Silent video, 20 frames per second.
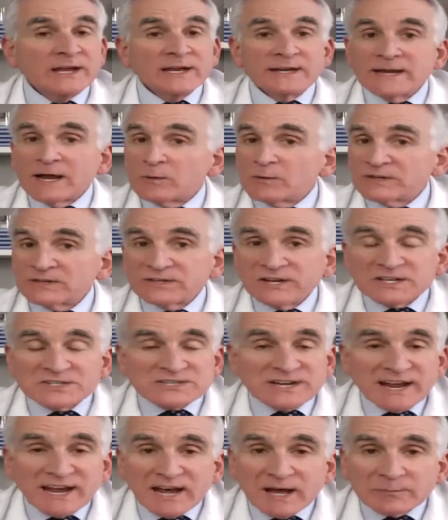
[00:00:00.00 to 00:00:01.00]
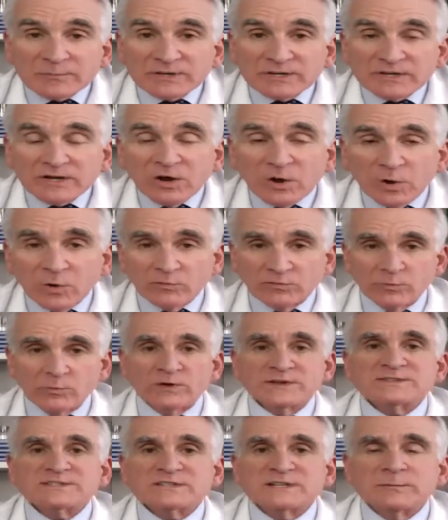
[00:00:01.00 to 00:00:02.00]
Now, it doesn't happen over
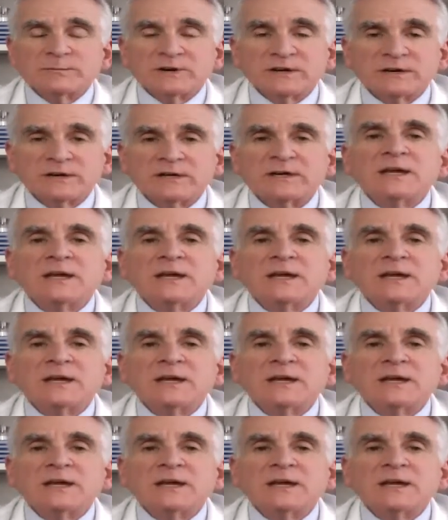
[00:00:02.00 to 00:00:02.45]
one summer.